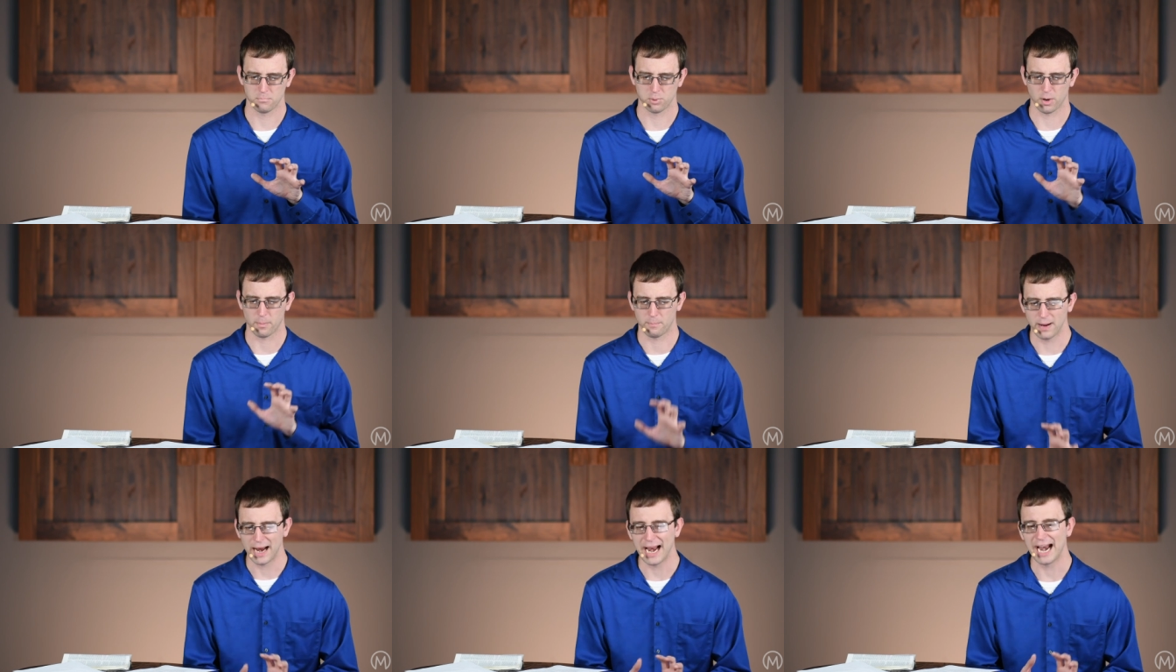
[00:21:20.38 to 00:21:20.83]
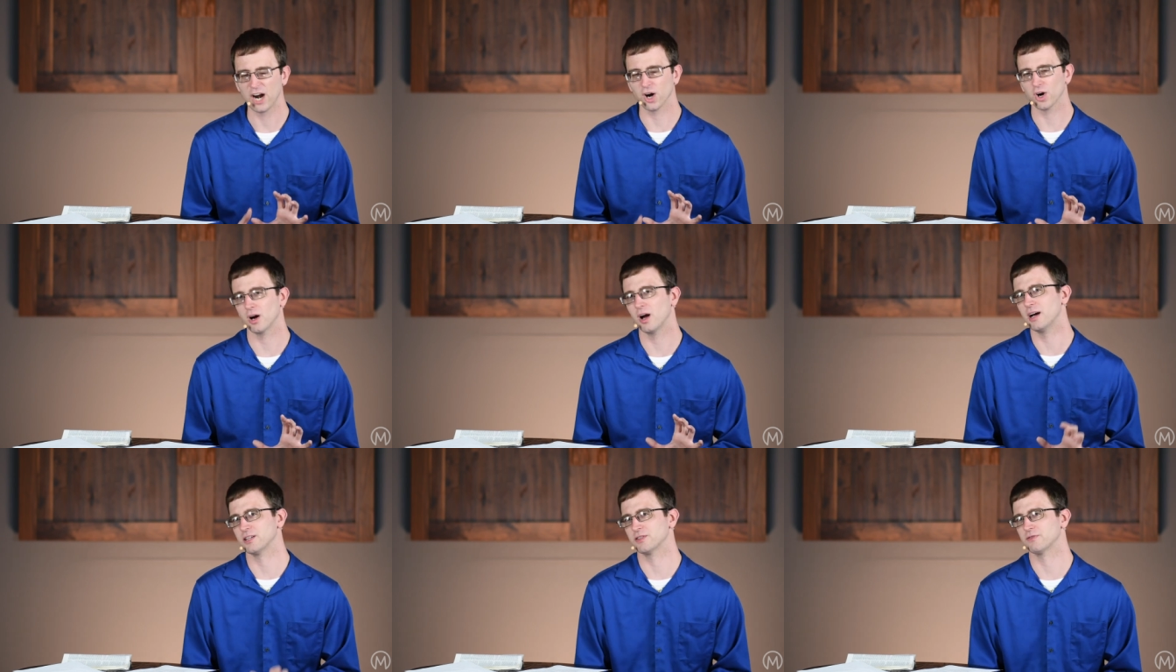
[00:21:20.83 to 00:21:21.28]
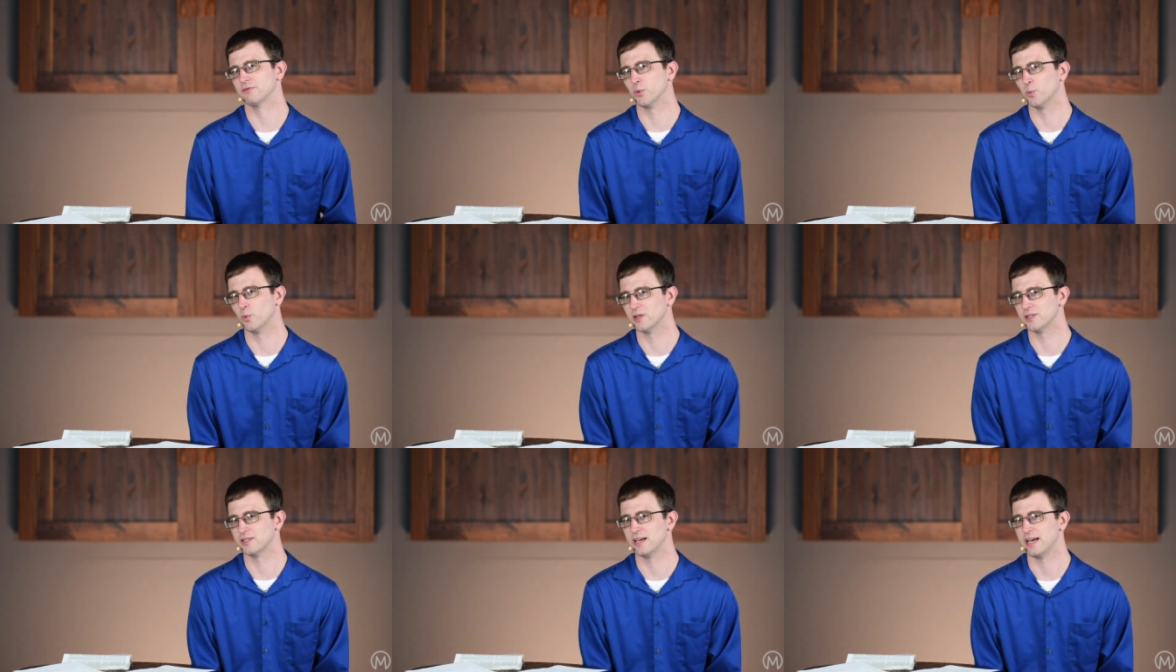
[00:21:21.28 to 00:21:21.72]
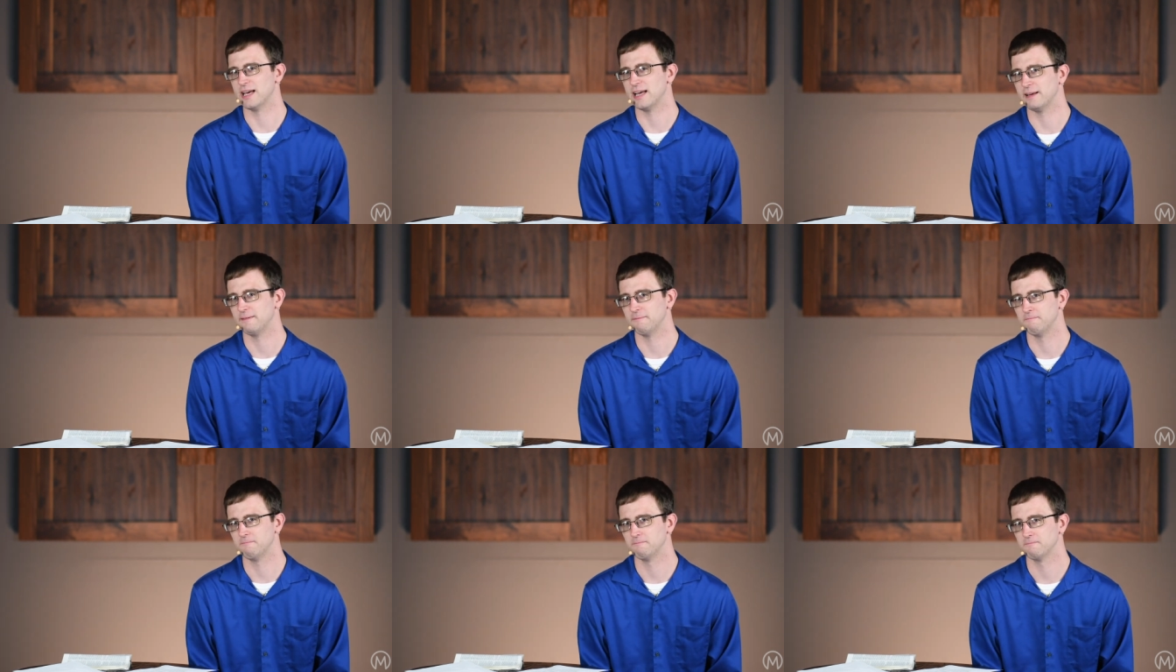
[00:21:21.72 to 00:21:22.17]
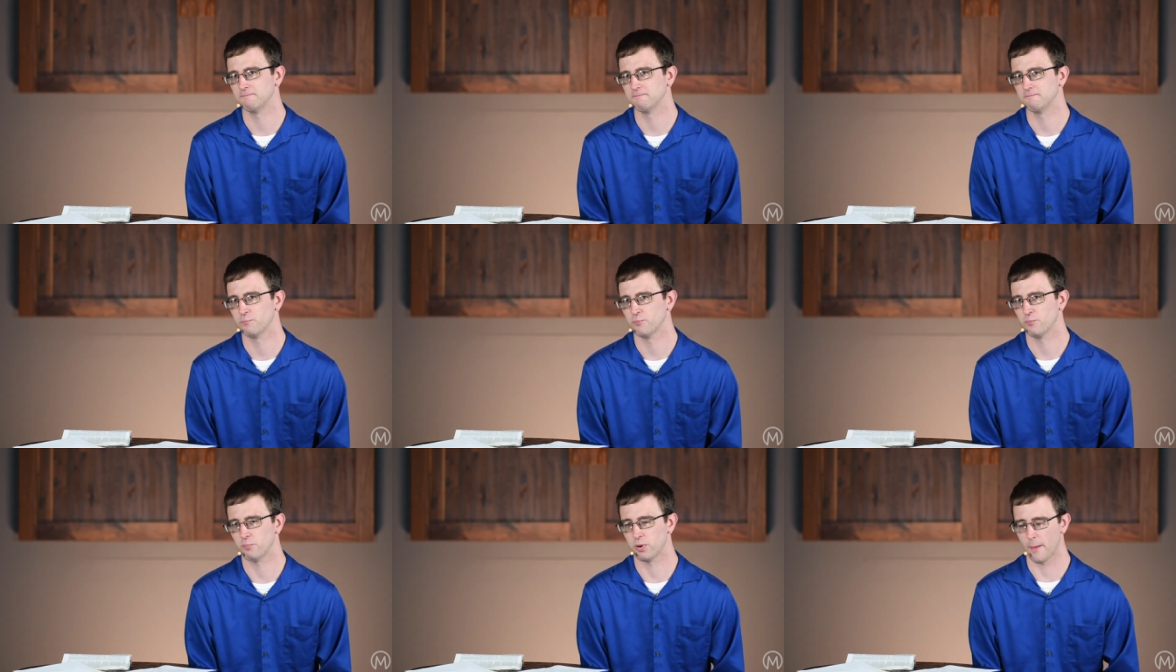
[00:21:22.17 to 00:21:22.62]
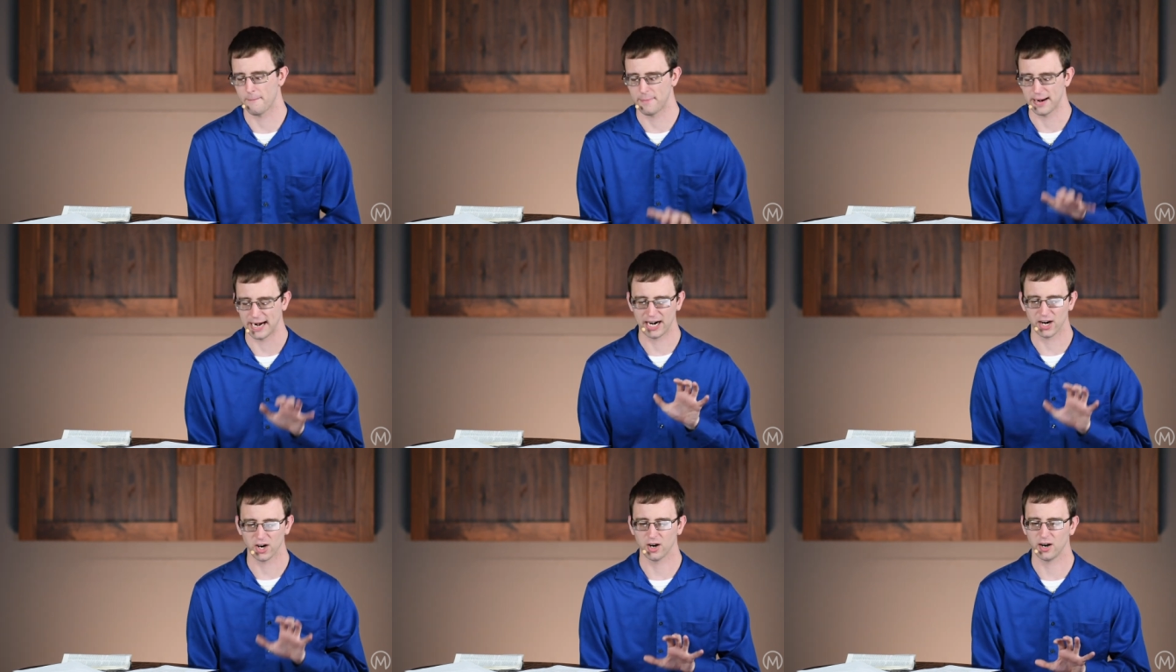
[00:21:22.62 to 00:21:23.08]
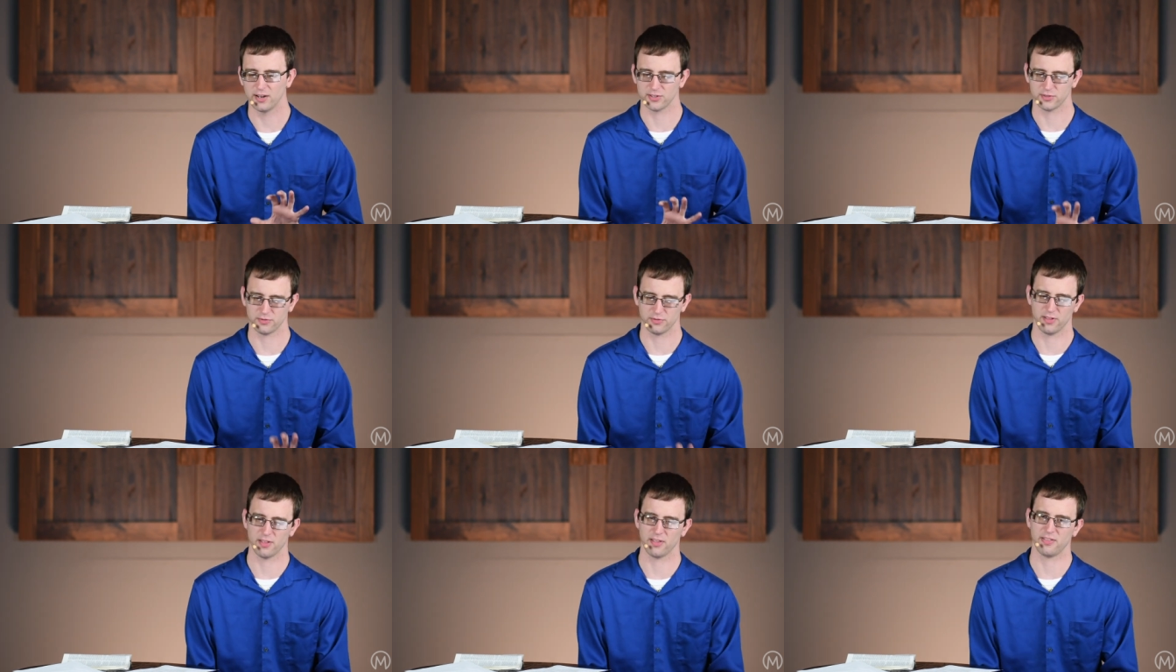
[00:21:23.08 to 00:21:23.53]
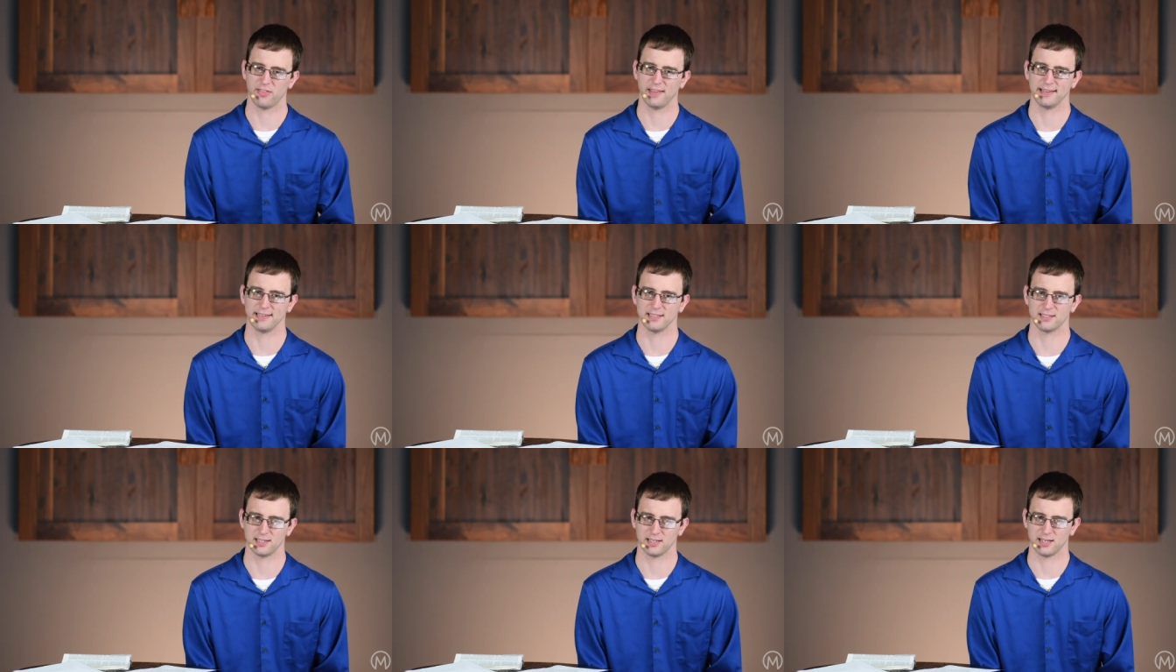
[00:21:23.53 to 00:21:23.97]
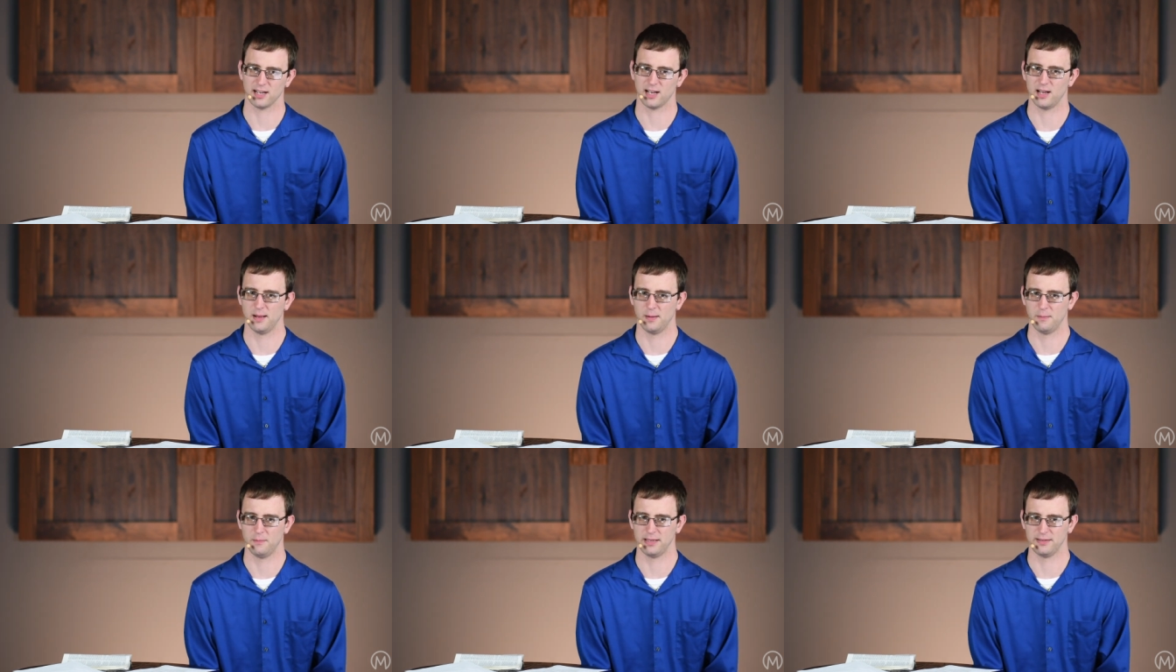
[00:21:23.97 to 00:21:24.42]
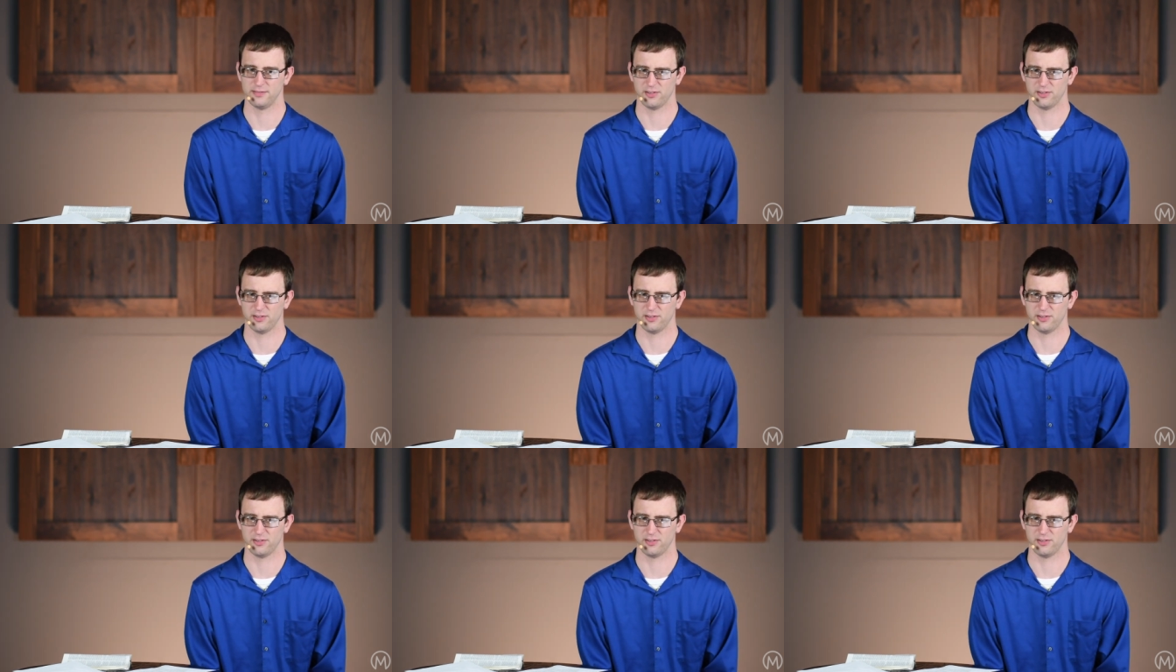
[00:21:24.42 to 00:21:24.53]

prepare us for what's ahead prepare us for the things to come.